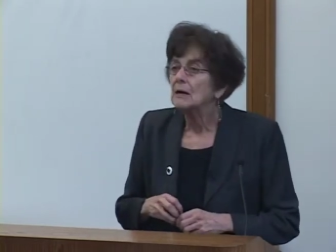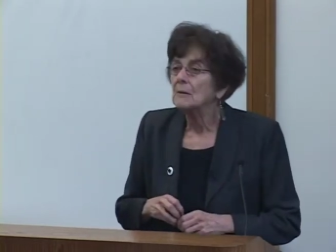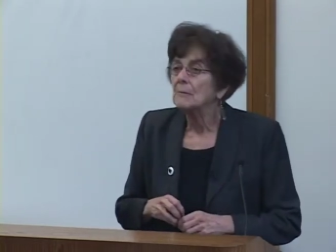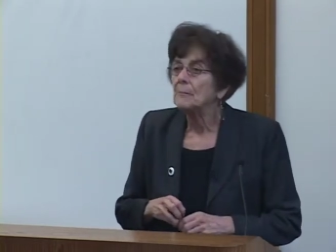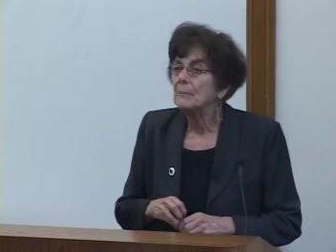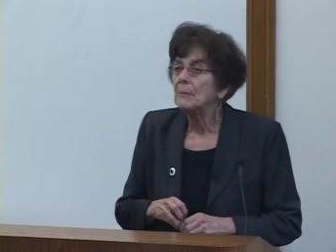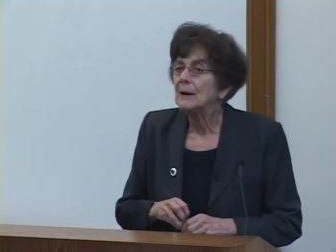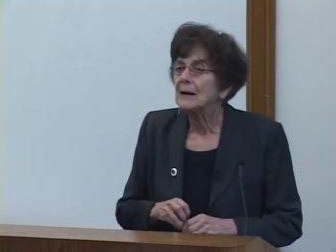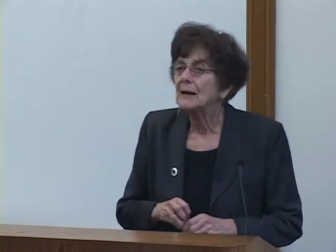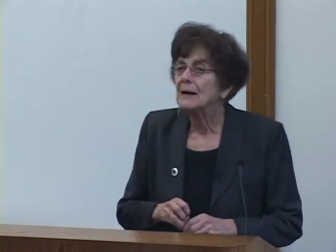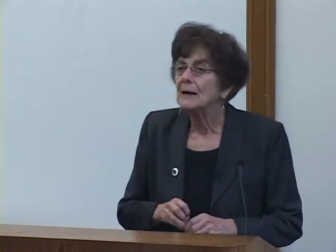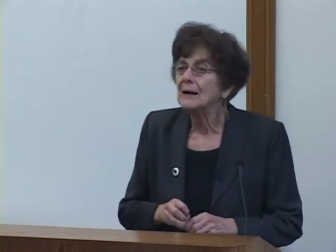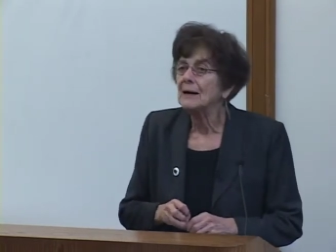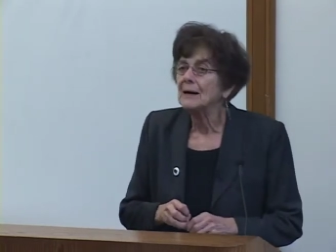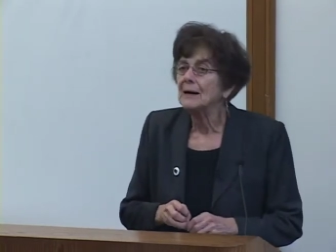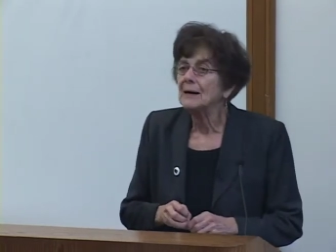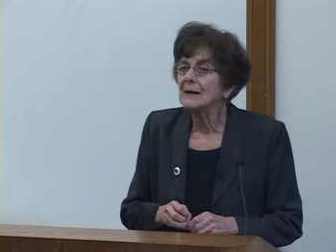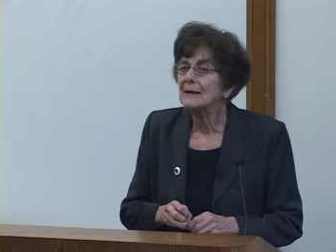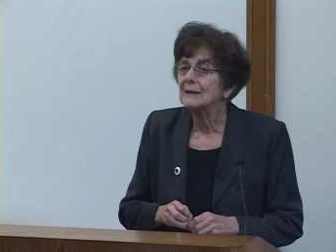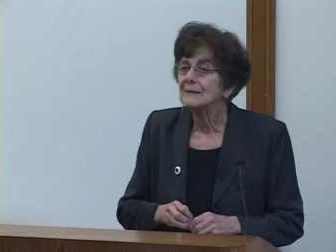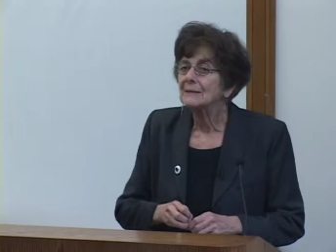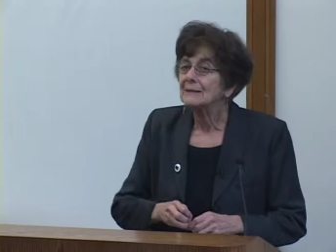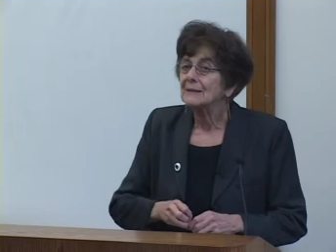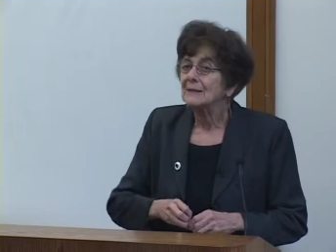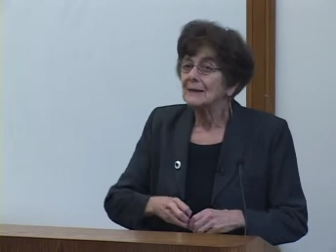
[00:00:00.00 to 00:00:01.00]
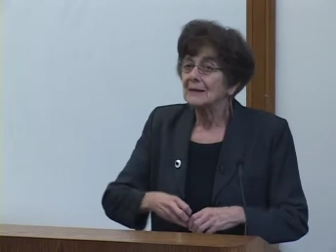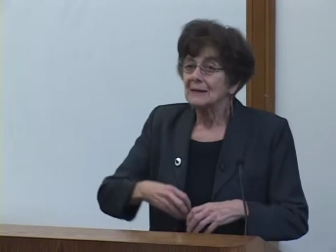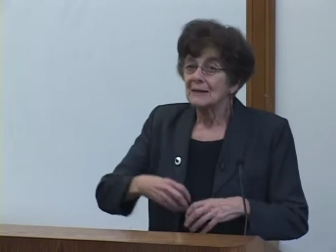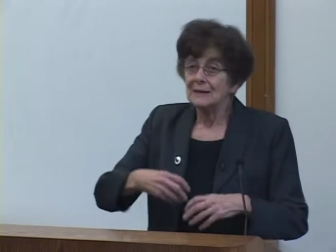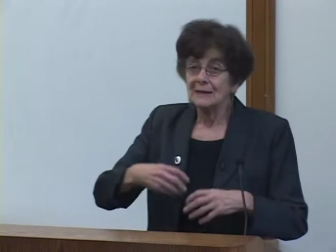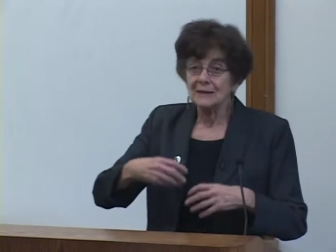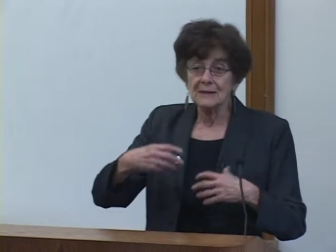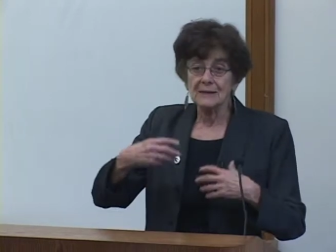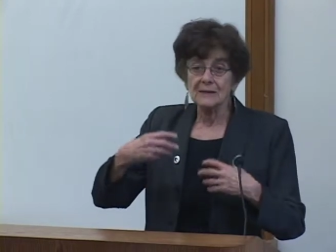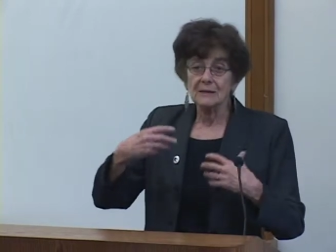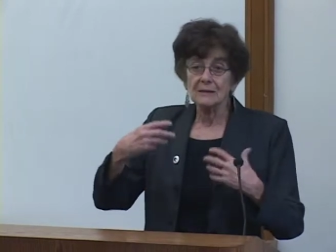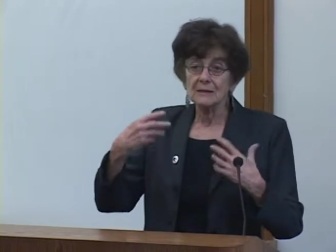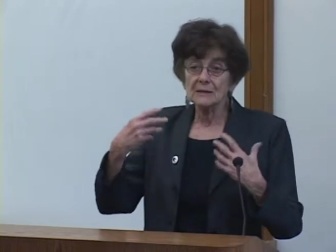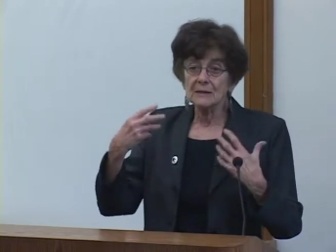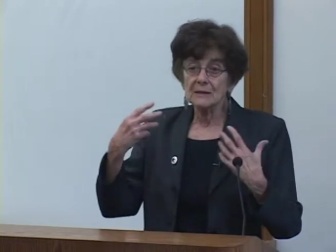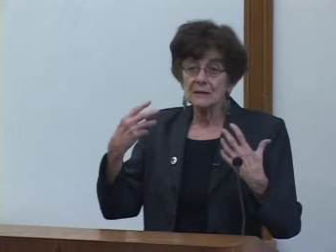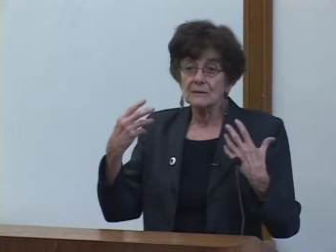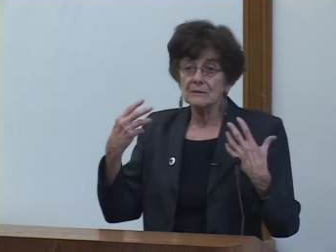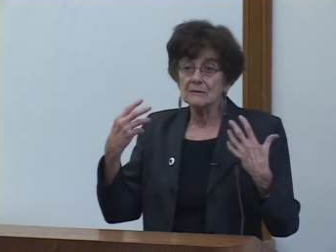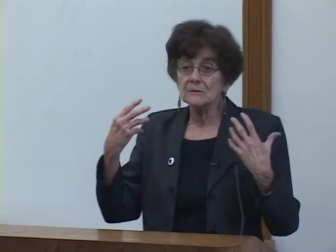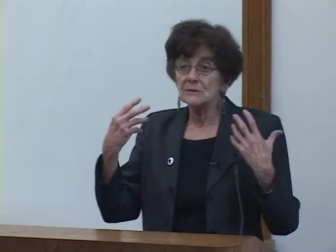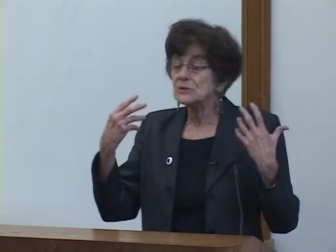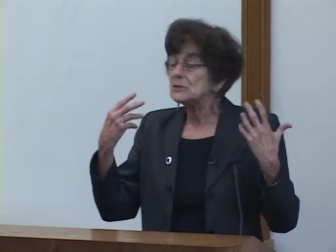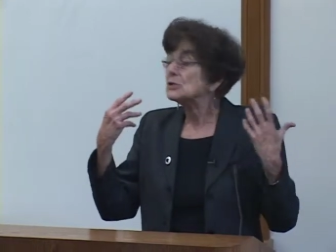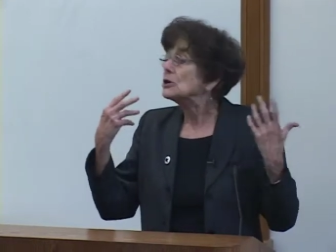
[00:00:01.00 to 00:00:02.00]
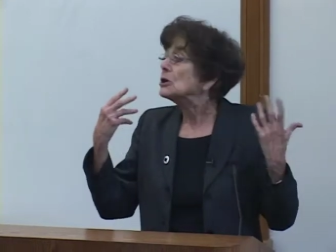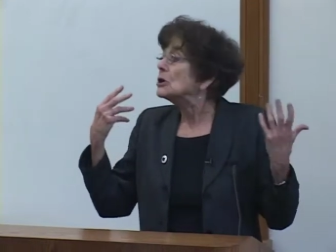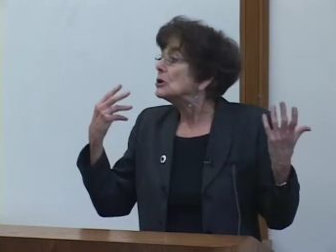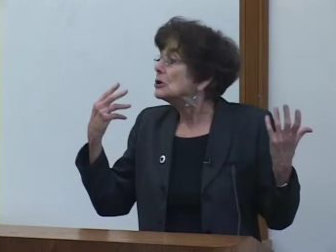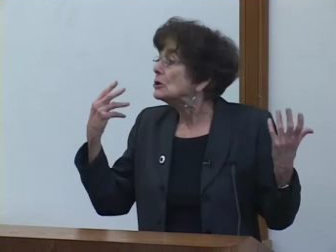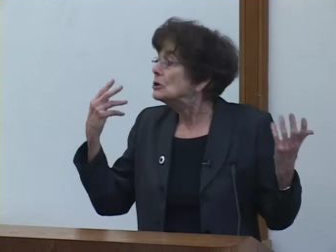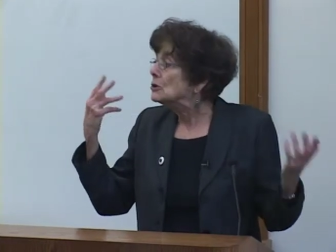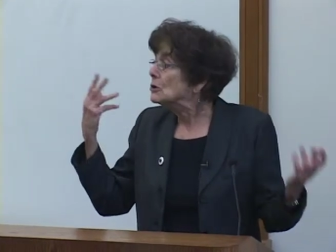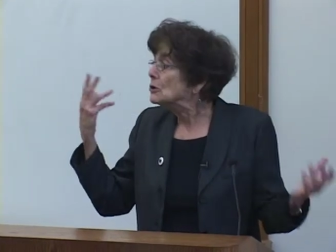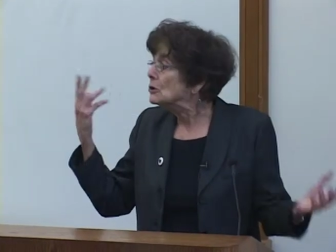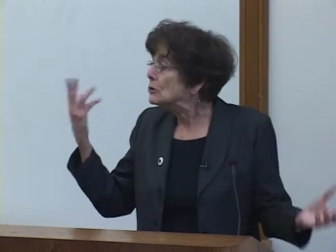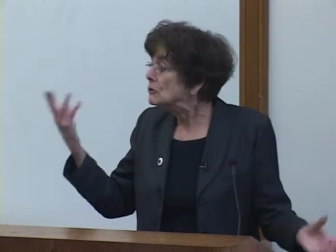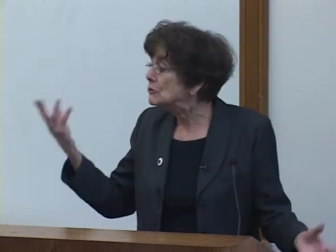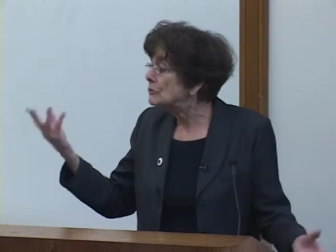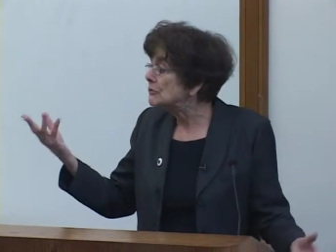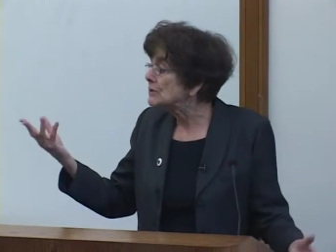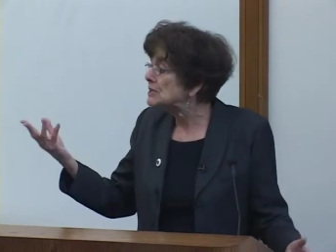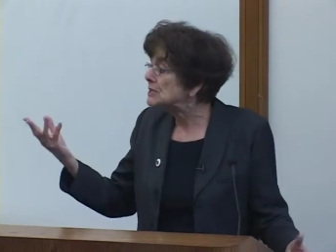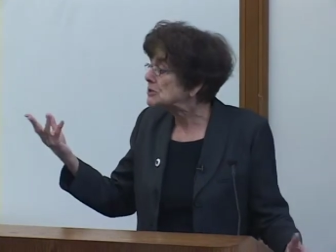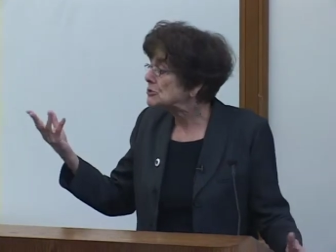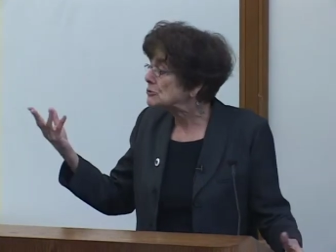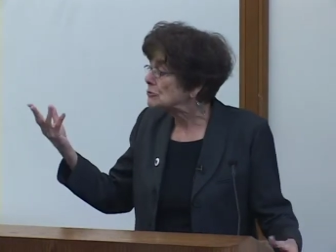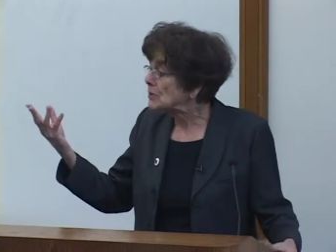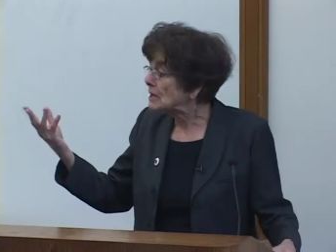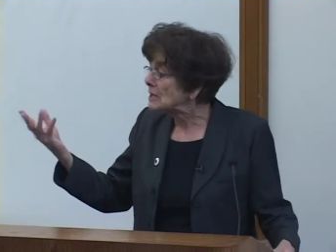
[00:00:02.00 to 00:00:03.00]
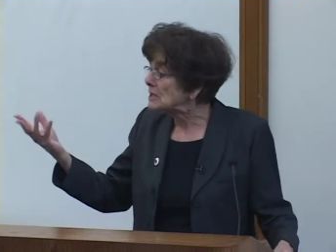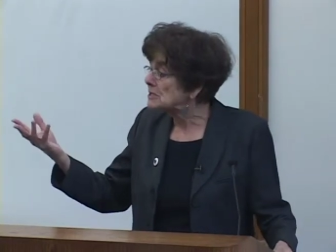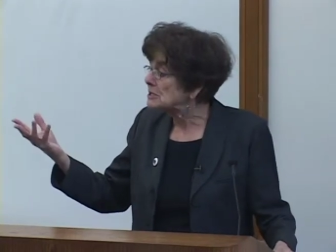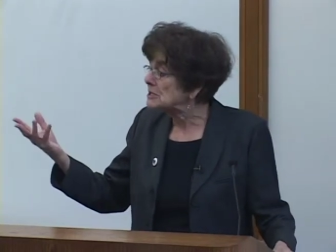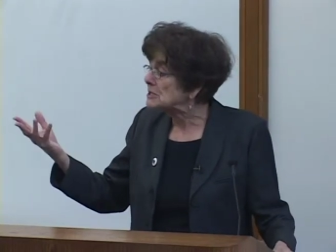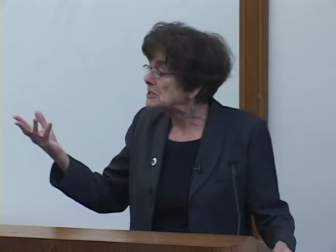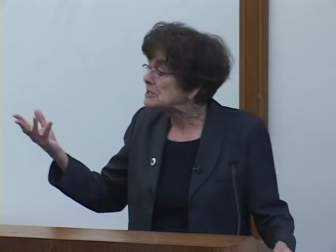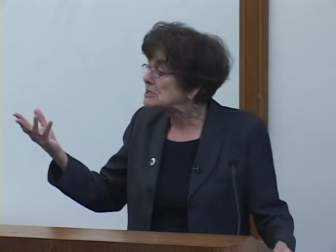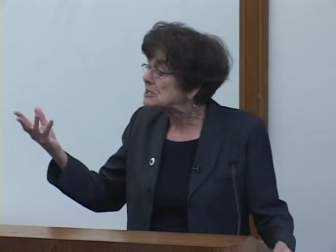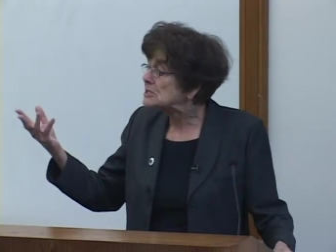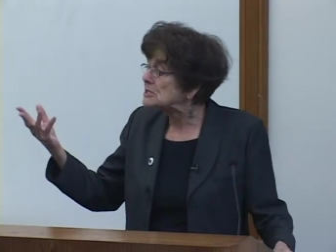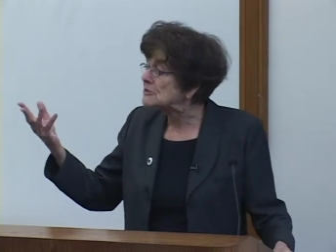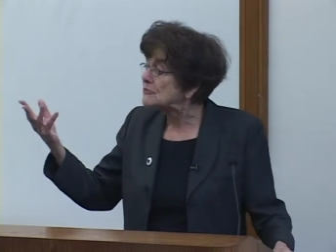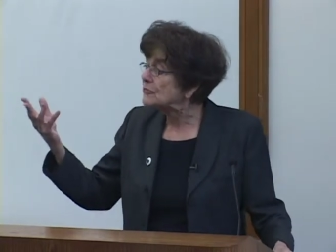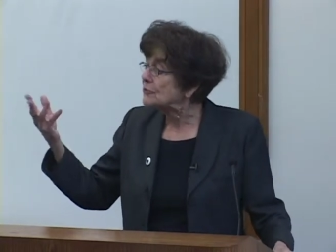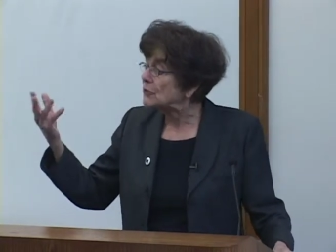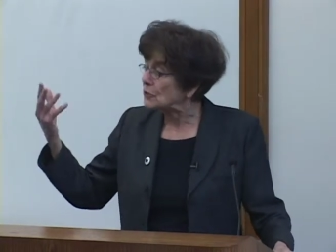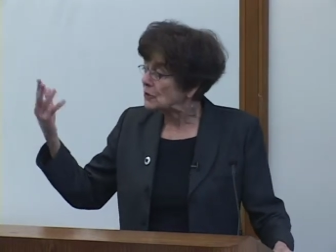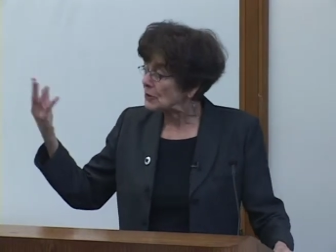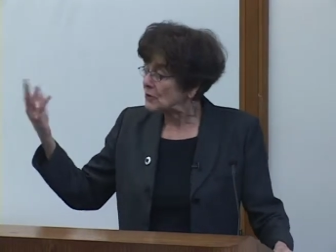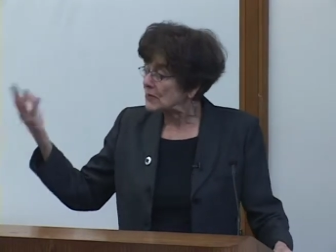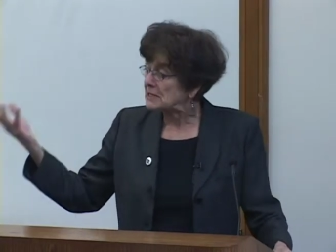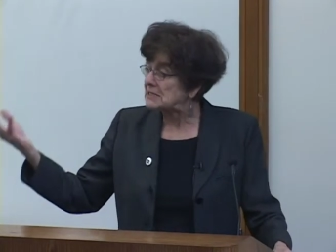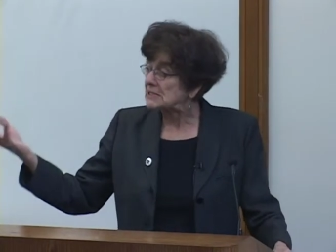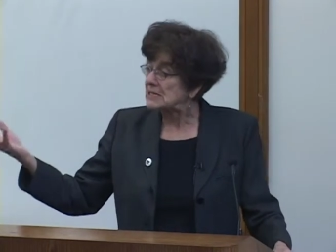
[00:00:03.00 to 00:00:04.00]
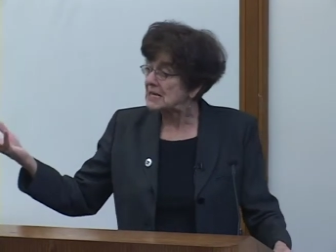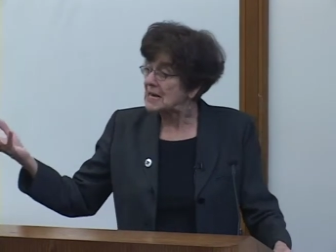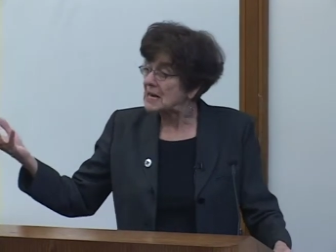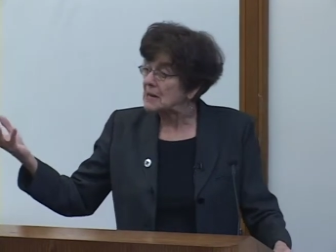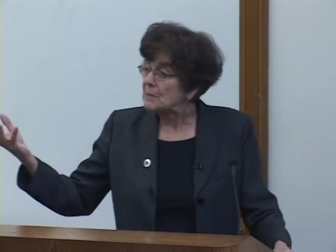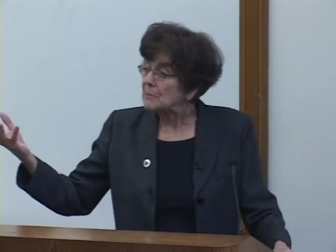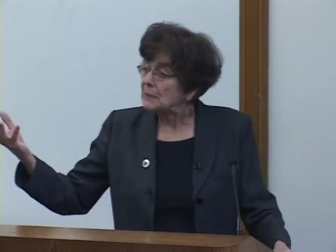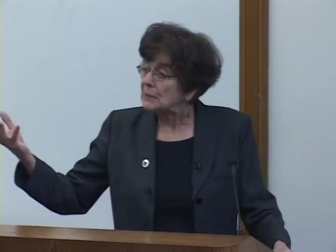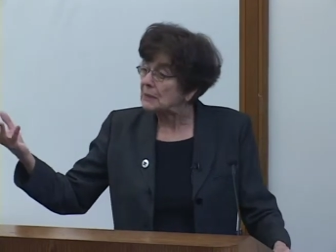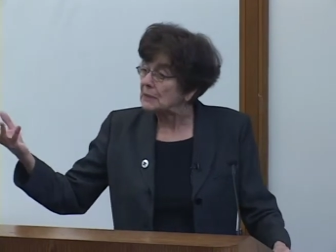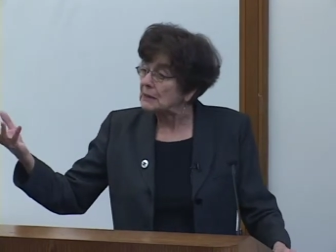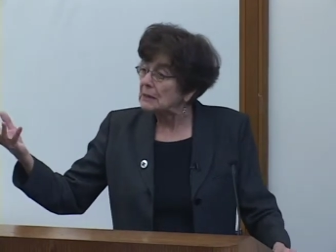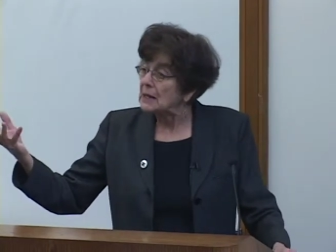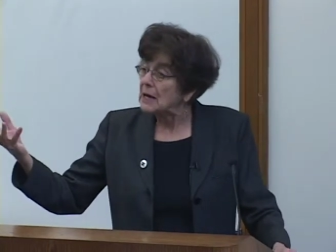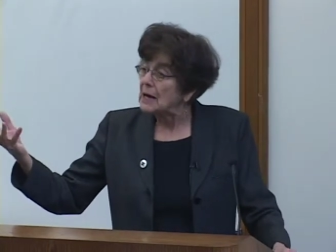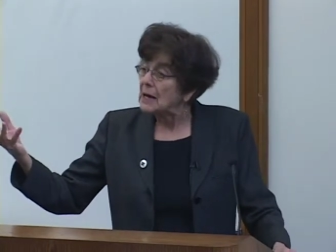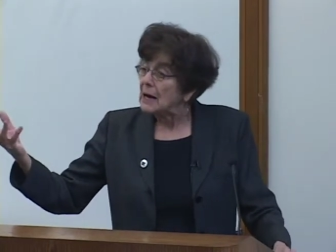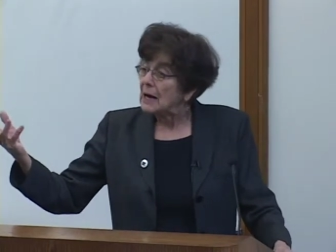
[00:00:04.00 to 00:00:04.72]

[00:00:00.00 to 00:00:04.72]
but it includes new restrictions, for example,